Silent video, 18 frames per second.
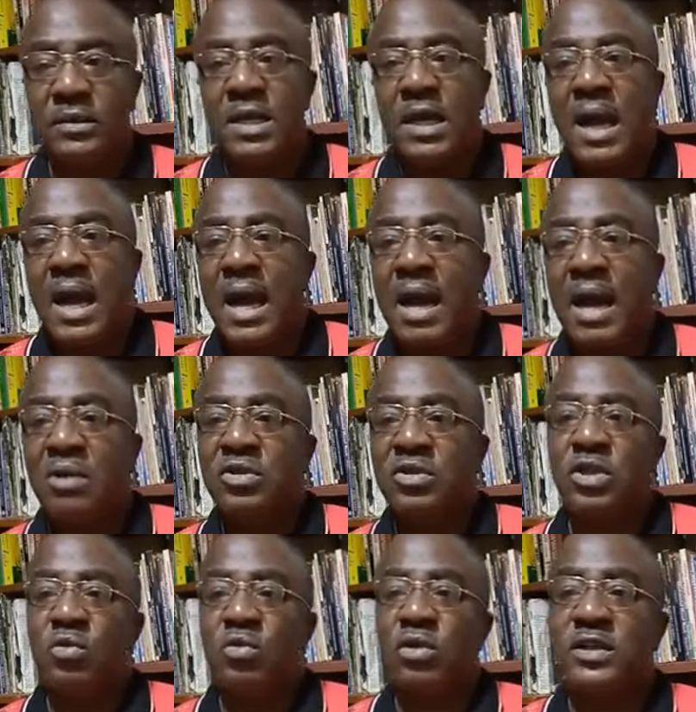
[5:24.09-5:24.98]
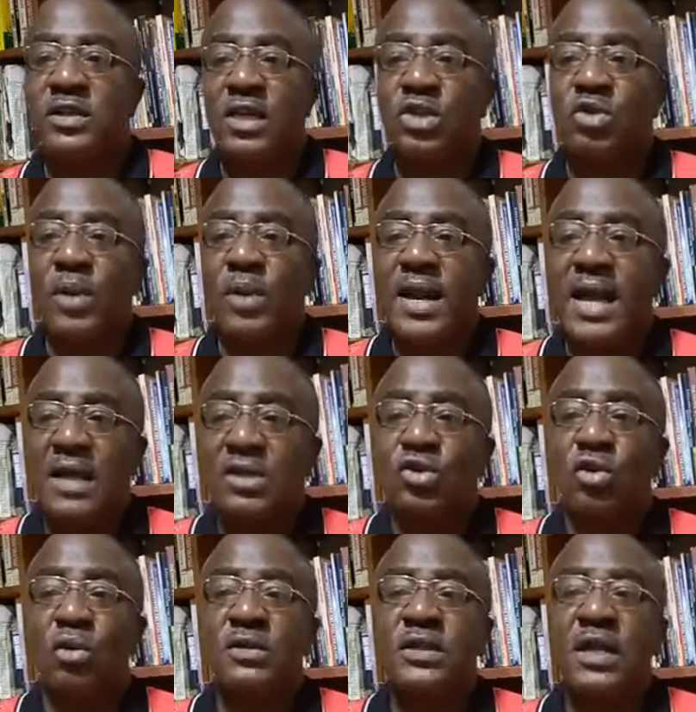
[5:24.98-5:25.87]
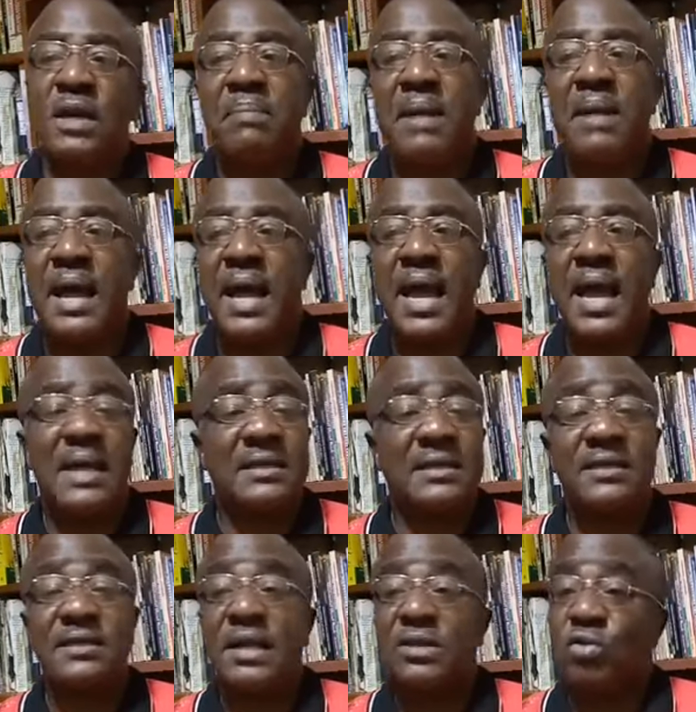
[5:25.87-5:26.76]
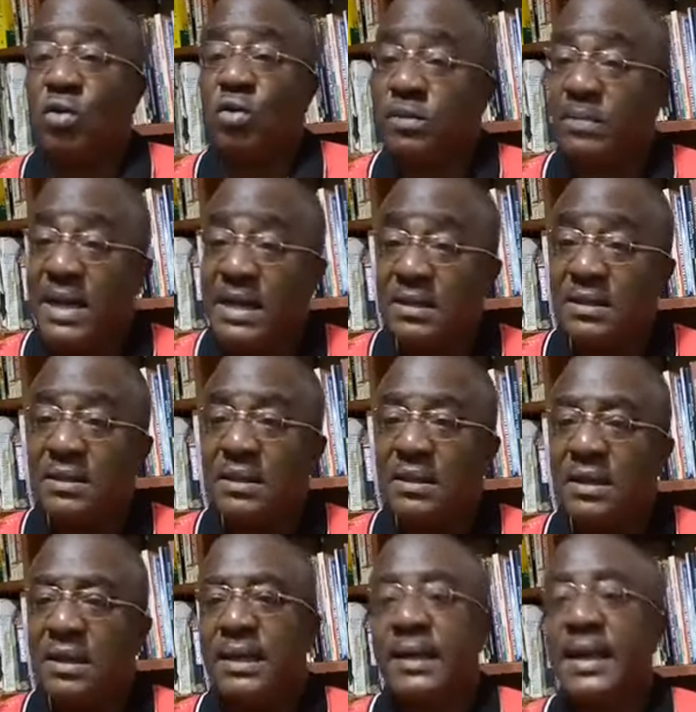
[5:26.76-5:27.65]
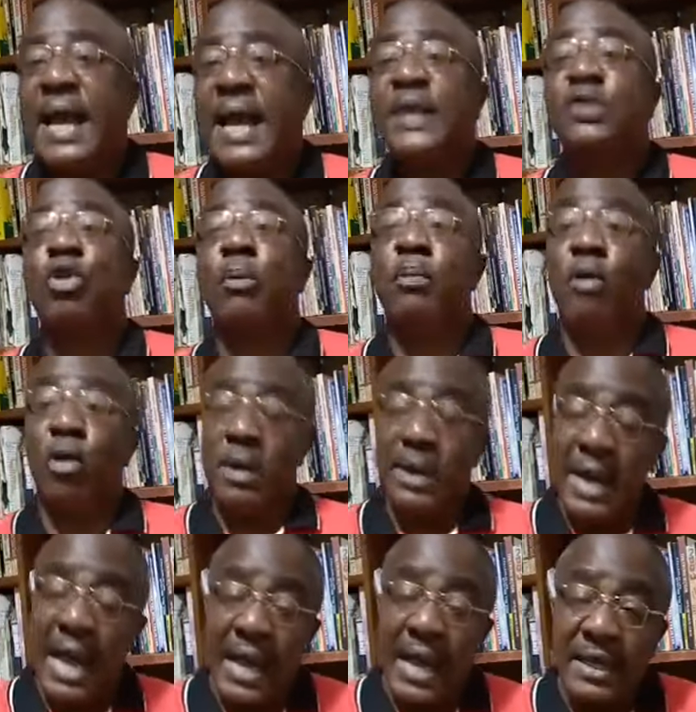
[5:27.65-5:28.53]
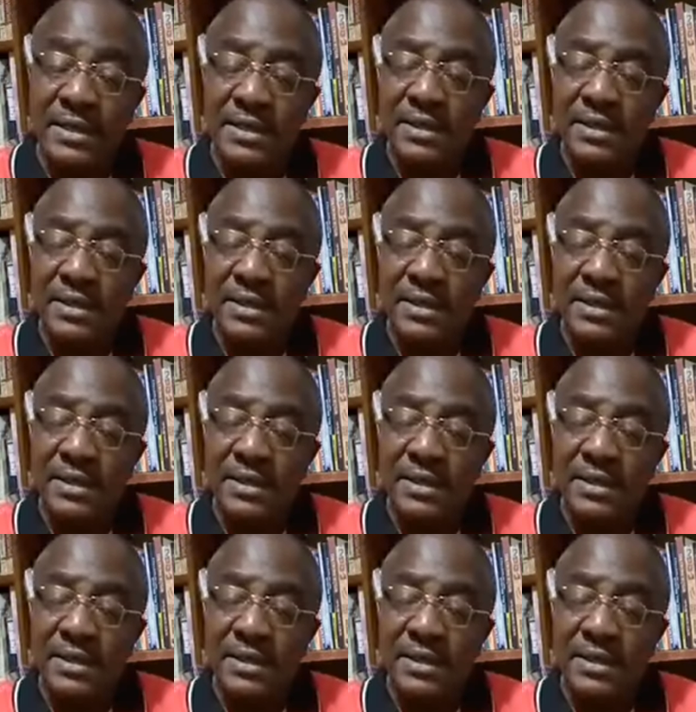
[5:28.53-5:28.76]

How she was sexually assaulted by her sister's husband night upon night.